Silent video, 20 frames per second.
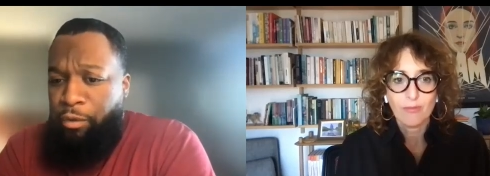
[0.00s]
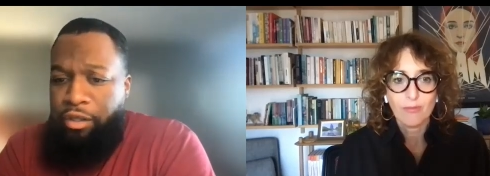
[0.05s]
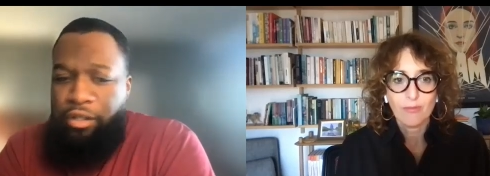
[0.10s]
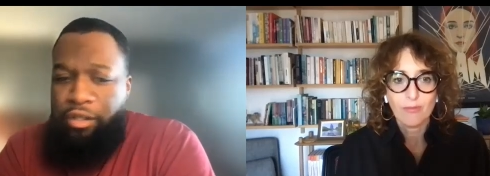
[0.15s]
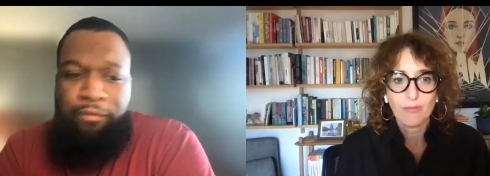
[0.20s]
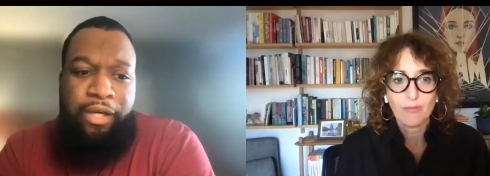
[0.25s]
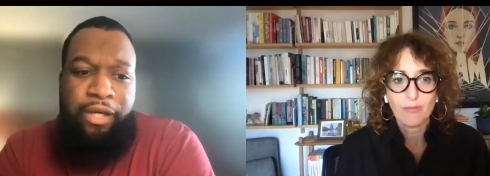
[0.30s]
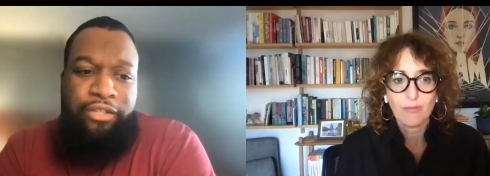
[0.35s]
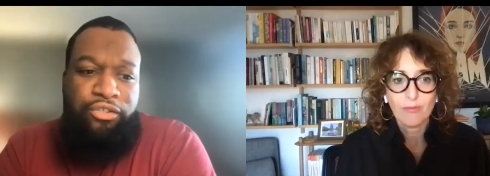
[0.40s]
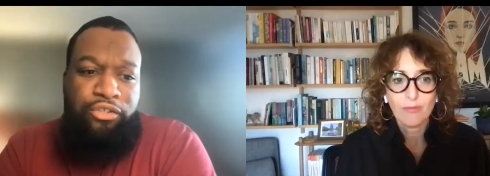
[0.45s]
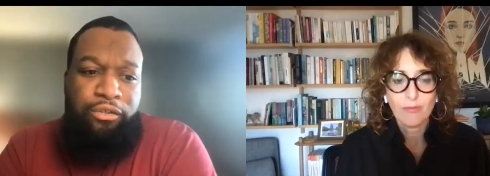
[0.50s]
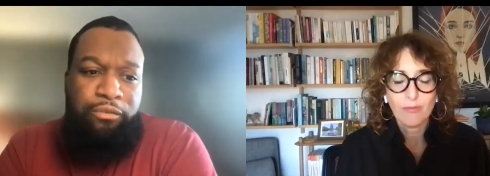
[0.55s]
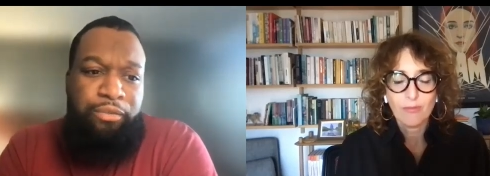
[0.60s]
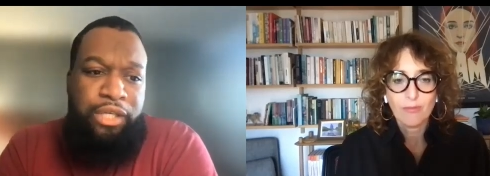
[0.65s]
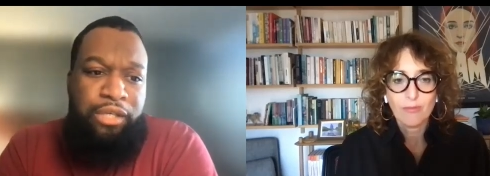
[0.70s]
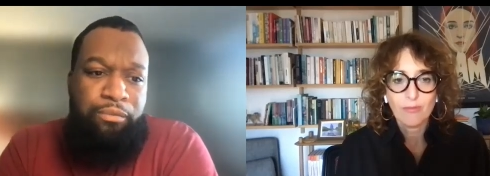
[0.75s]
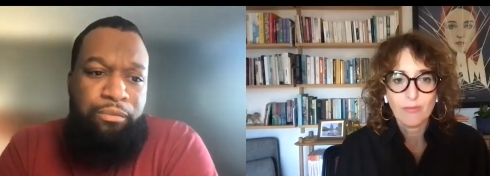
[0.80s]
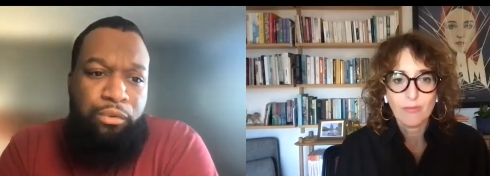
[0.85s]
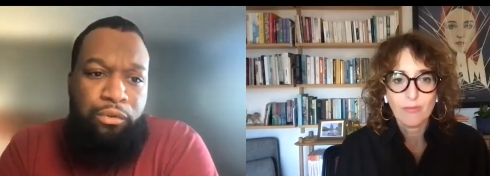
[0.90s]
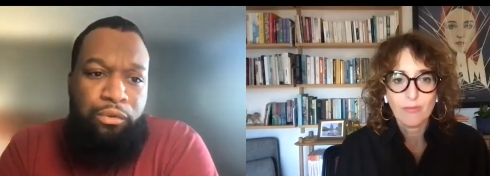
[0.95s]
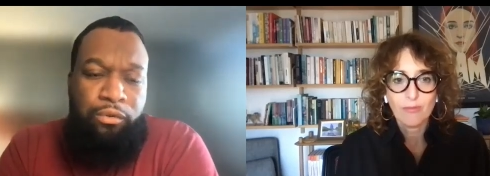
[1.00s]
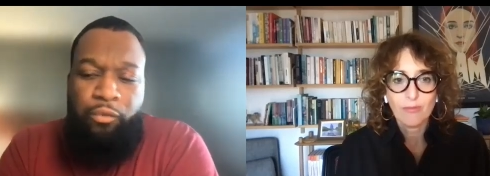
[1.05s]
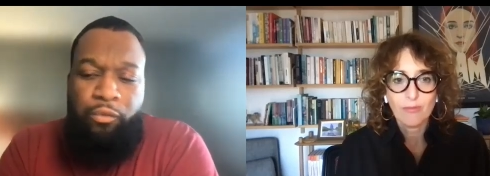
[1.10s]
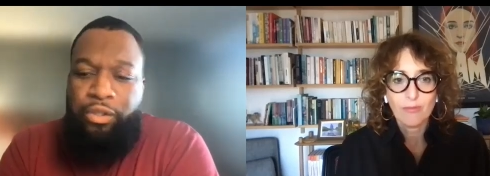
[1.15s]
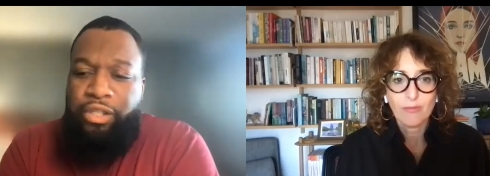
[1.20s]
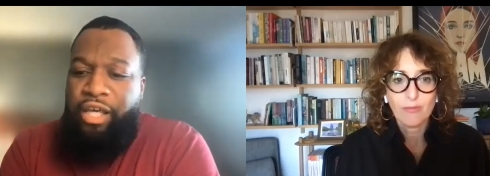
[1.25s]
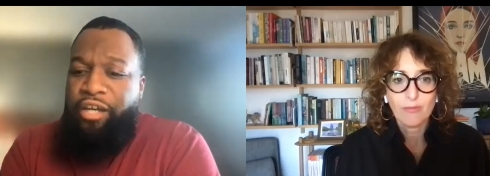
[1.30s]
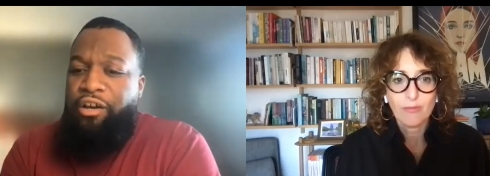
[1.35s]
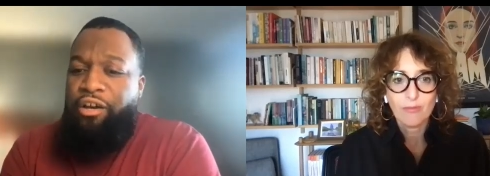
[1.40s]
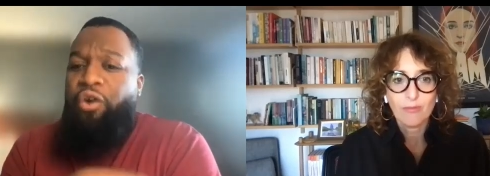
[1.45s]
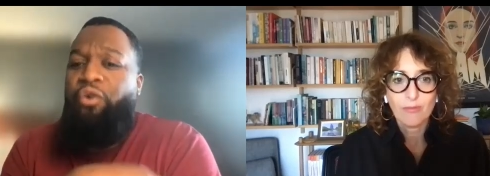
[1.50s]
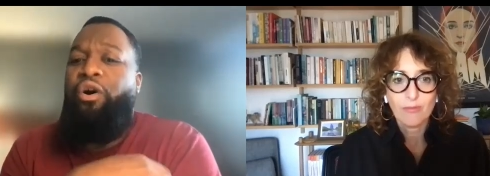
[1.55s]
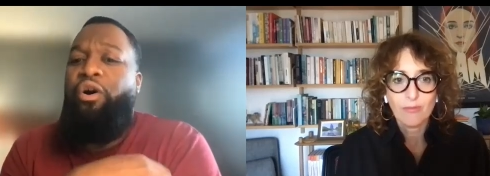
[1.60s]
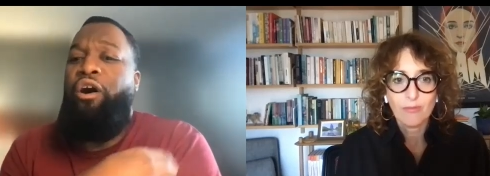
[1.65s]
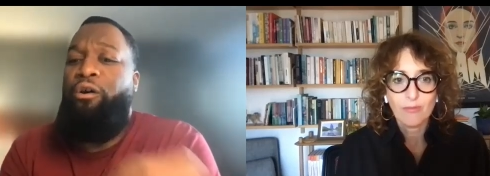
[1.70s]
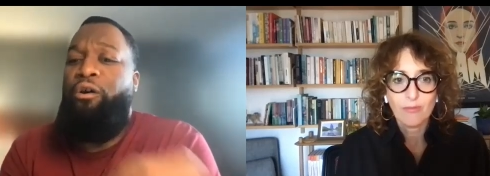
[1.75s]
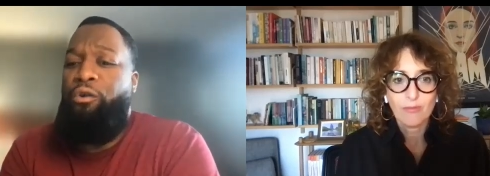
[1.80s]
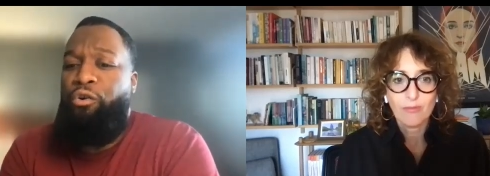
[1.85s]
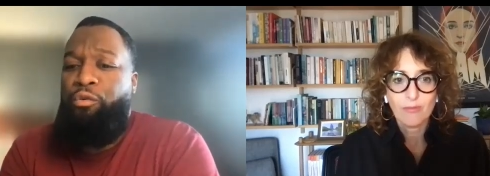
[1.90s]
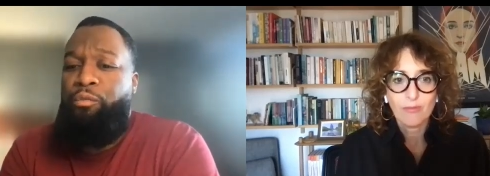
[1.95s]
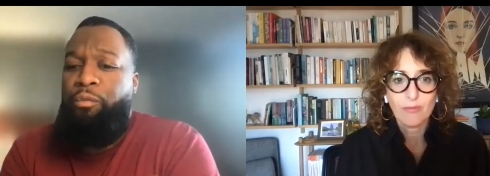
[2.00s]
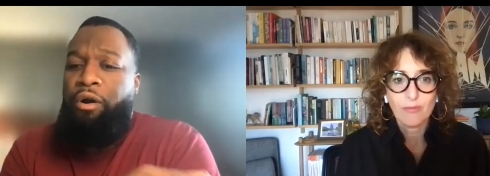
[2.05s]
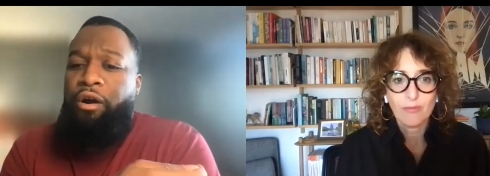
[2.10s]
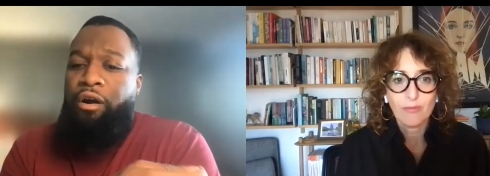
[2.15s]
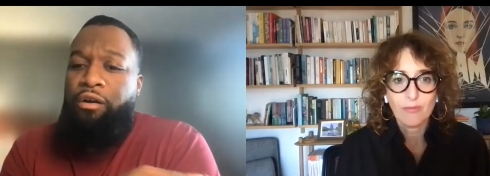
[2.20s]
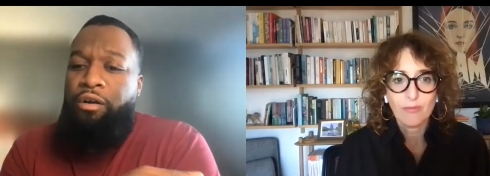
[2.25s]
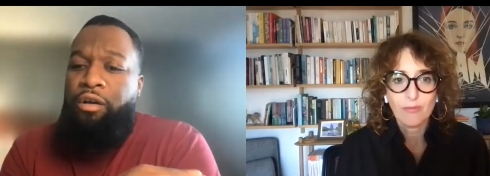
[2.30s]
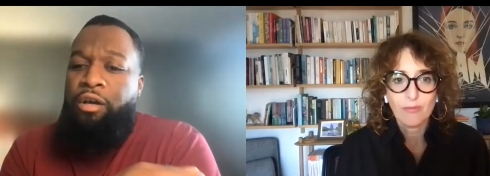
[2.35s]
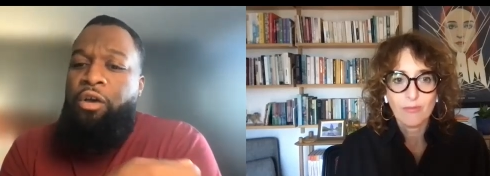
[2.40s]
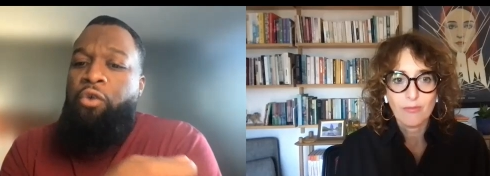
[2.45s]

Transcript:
Speaker 1: We're going to make sure people, when they go home, are